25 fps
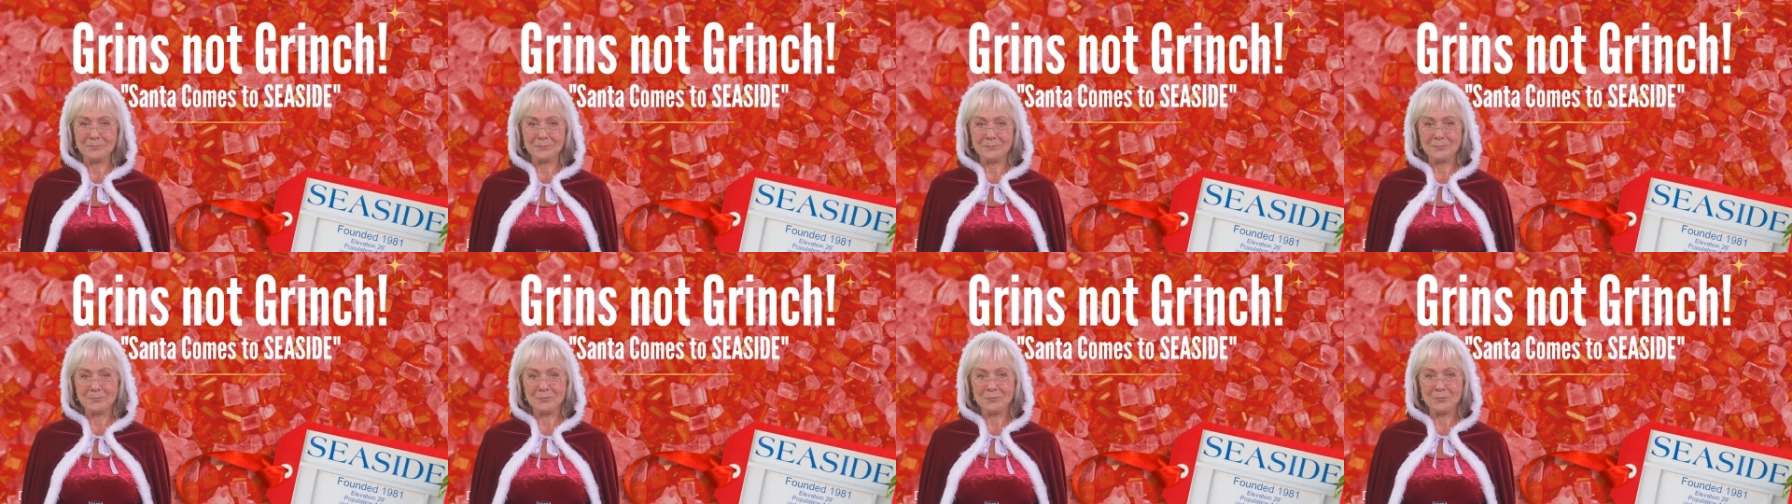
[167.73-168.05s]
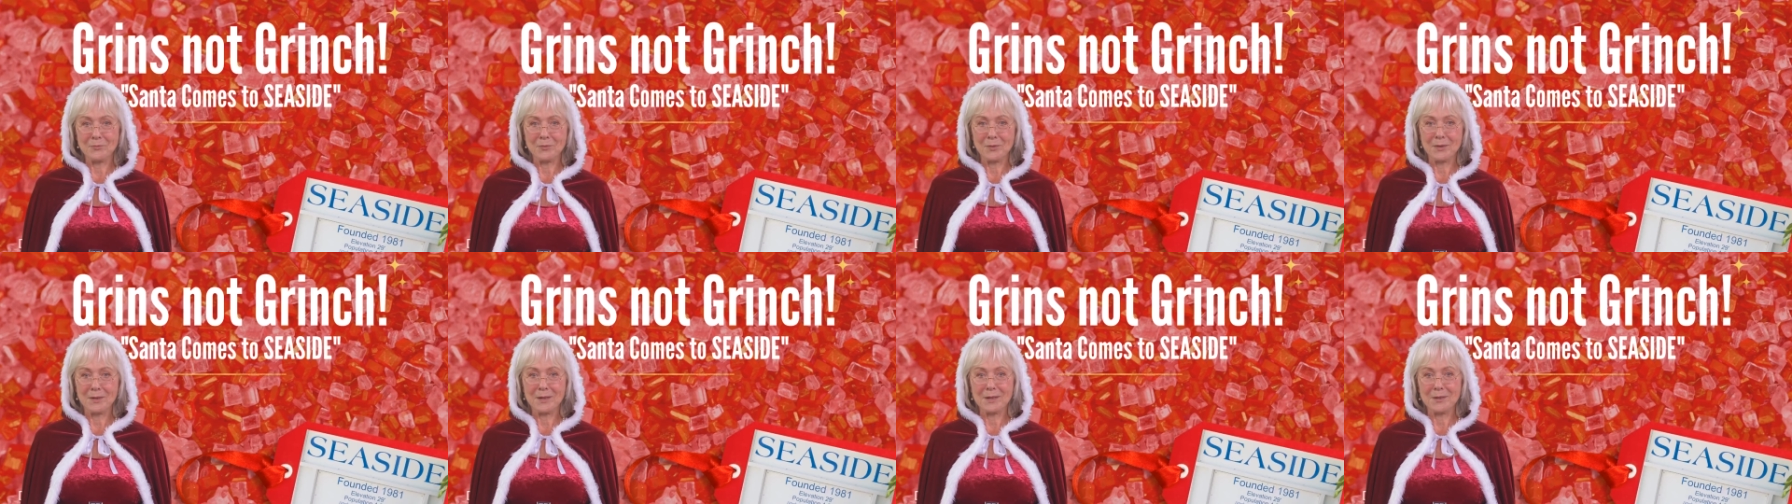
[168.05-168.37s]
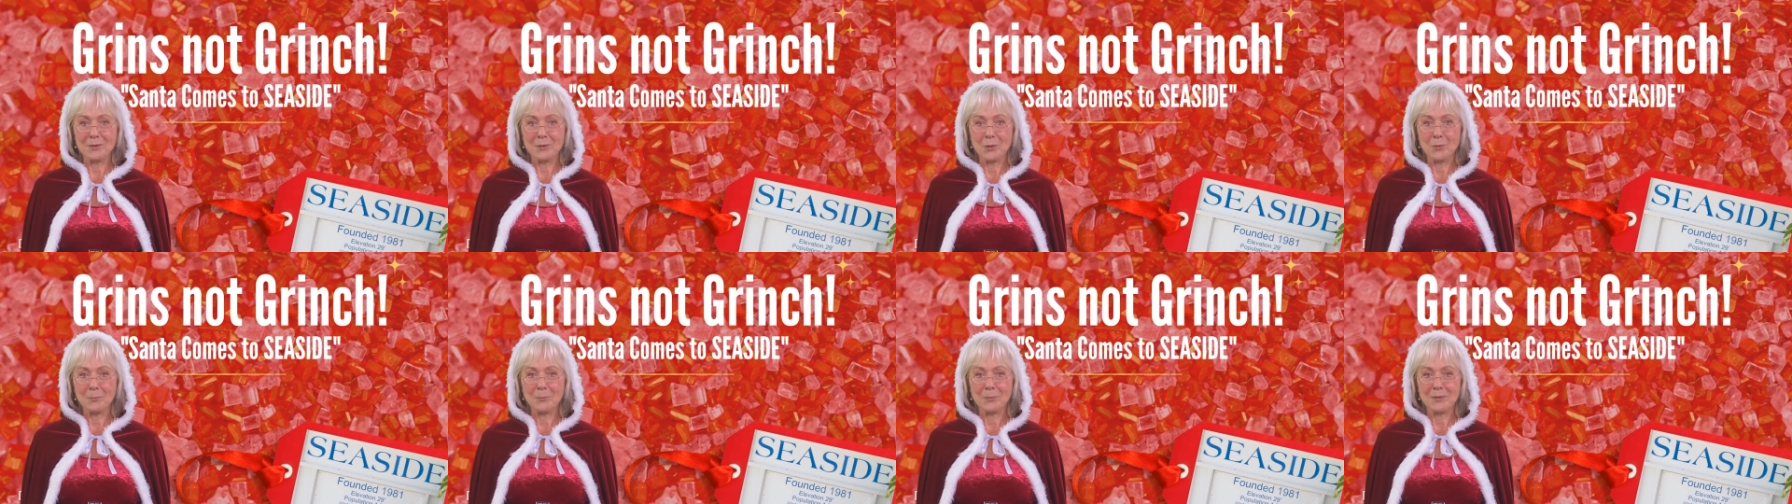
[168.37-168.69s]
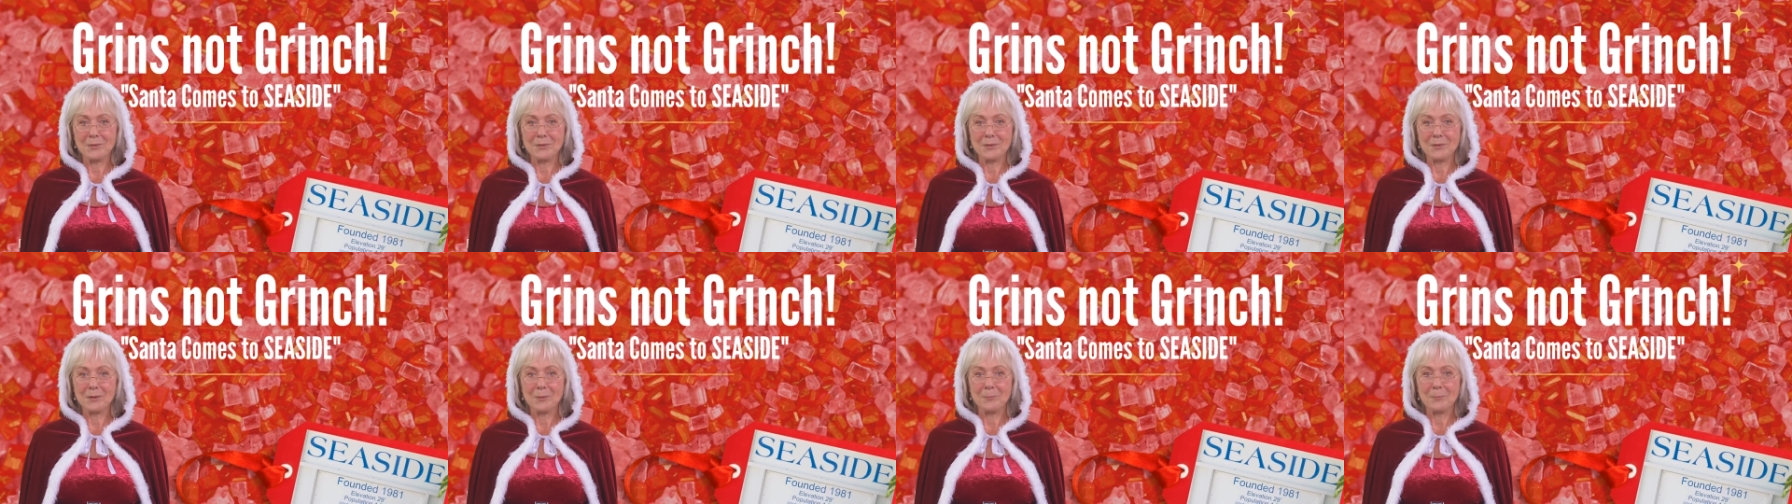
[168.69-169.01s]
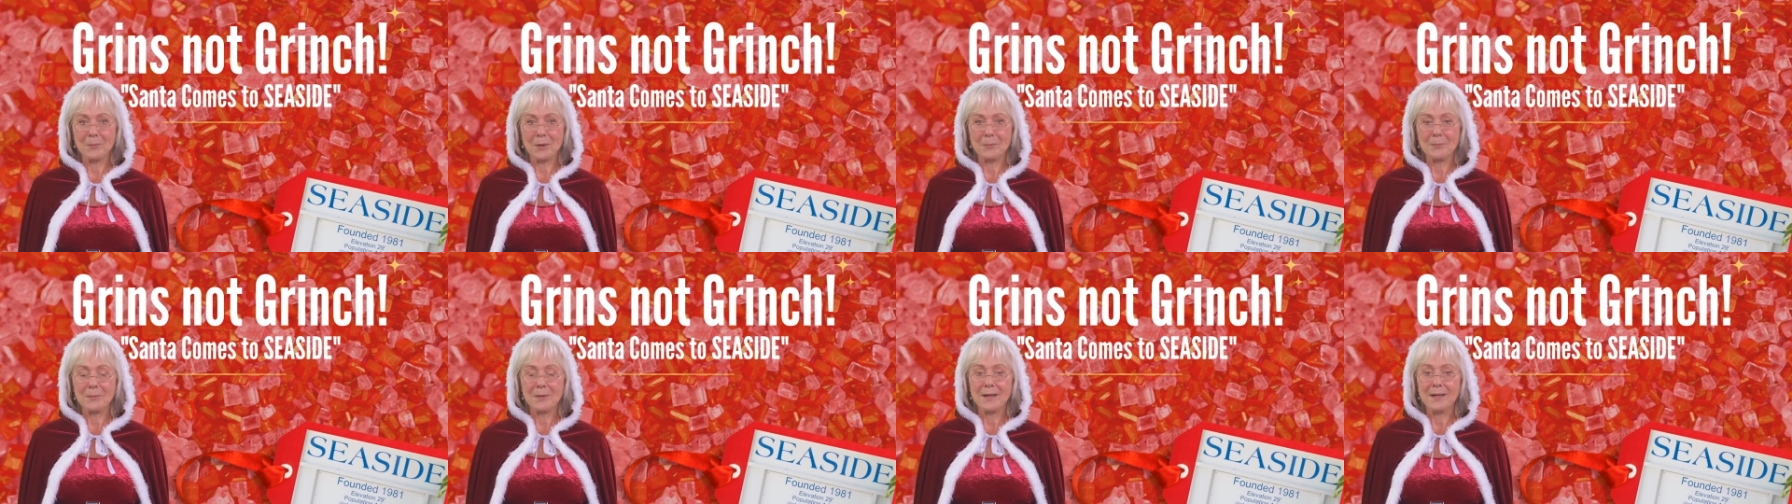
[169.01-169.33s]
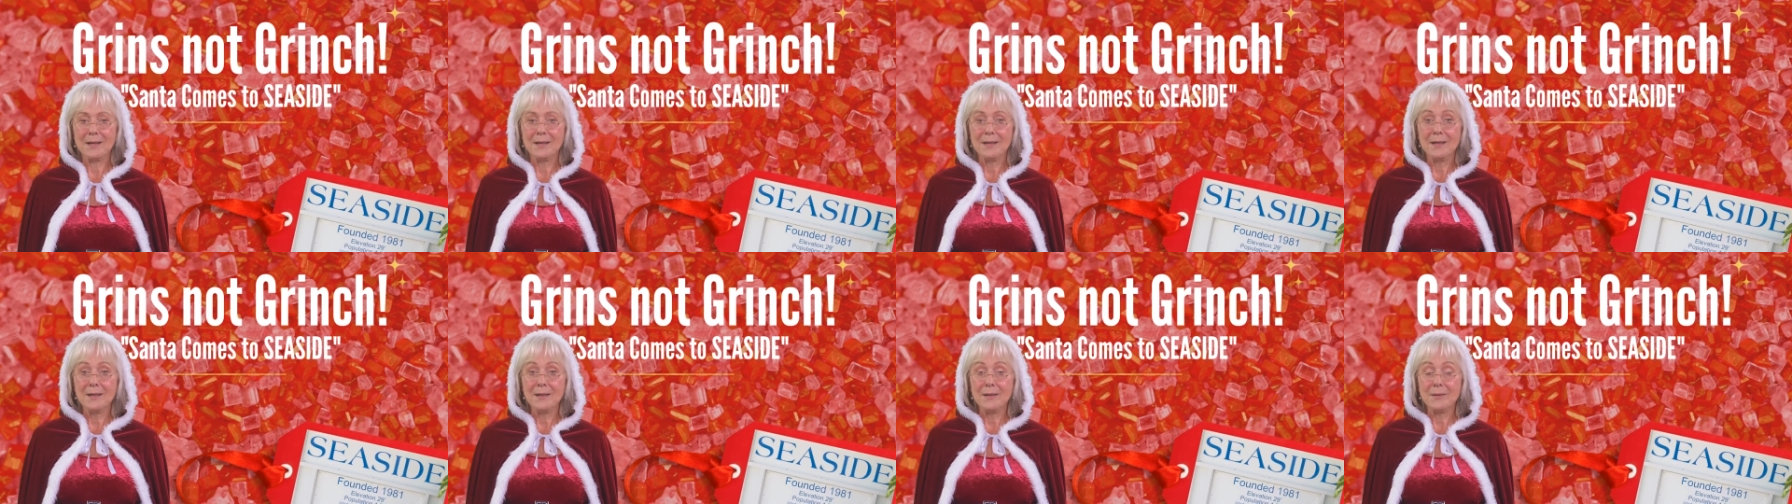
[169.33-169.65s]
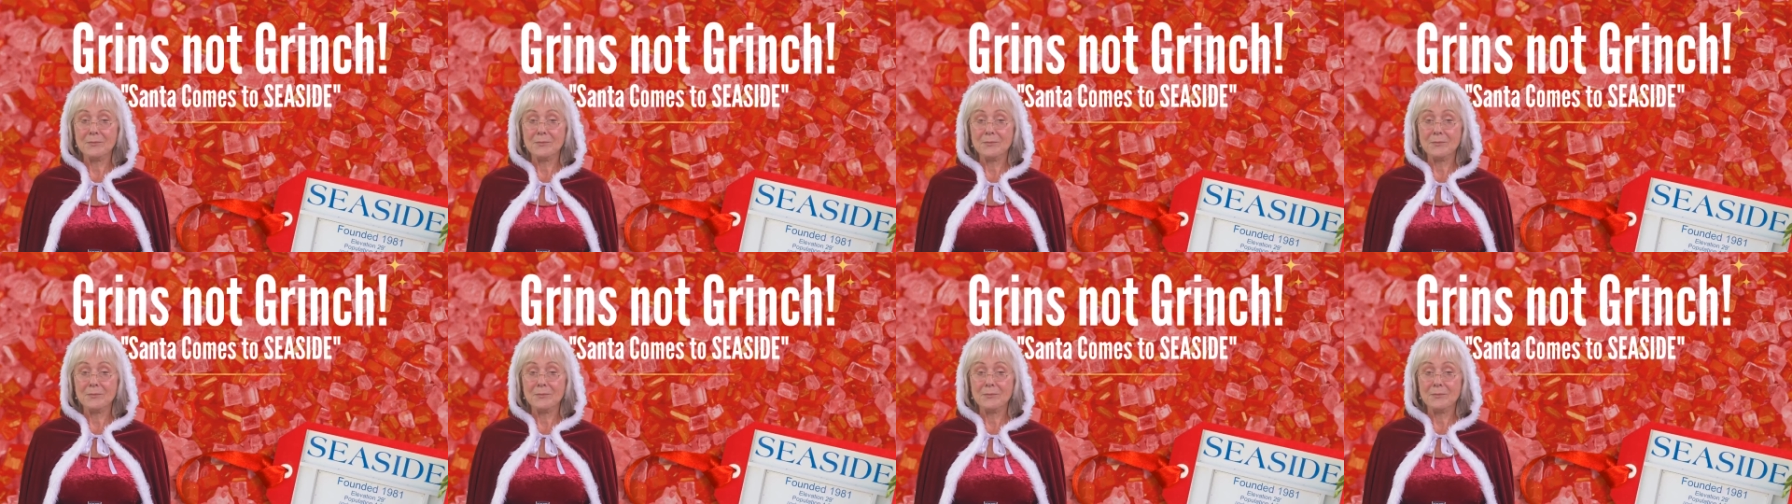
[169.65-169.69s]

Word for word: Free and open to the public,